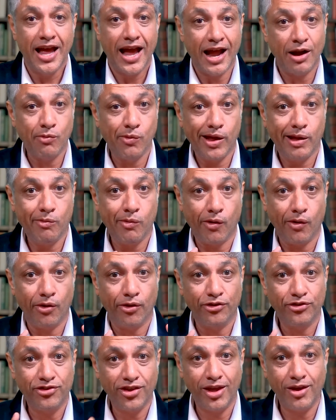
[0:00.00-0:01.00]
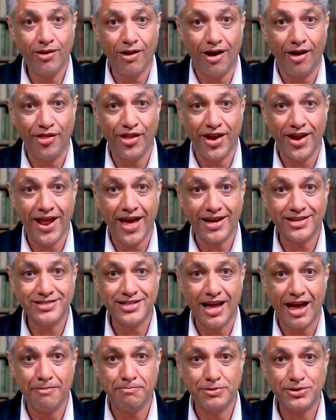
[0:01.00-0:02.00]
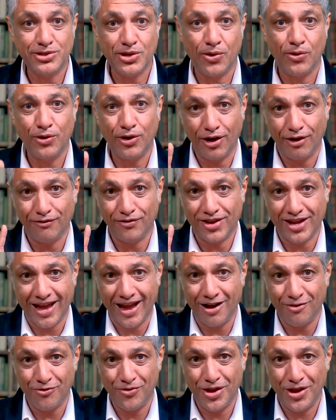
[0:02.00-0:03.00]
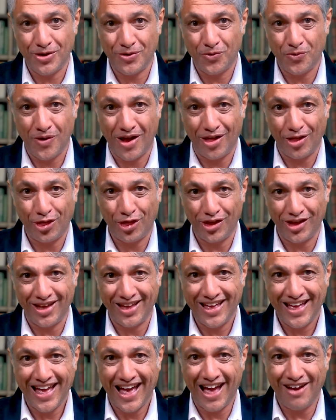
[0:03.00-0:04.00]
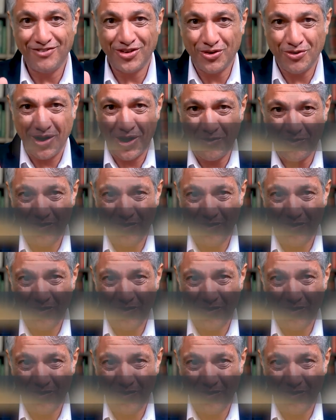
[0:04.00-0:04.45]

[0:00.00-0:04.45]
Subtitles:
and we will see you on the next episode of Get Real Wealthy. Have a great